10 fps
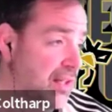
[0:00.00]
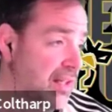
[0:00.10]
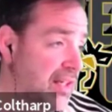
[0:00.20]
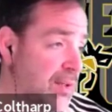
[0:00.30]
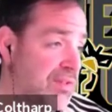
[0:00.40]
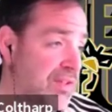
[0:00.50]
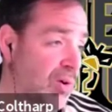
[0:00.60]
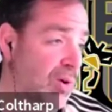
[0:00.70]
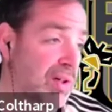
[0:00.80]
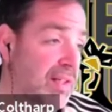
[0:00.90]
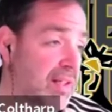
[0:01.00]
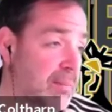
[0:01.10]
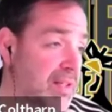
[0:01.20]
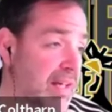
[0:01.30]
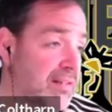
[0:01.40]
He was at Oregon. I
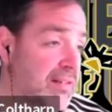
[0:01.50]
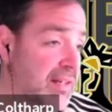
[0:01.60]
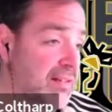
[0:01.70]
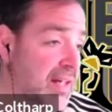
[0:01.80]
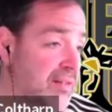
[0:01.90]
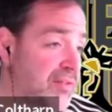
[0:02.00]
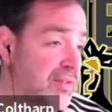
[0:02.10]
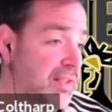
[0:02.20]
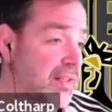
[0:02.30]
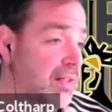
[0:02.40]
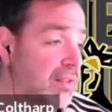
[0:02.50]
mean, they definitely they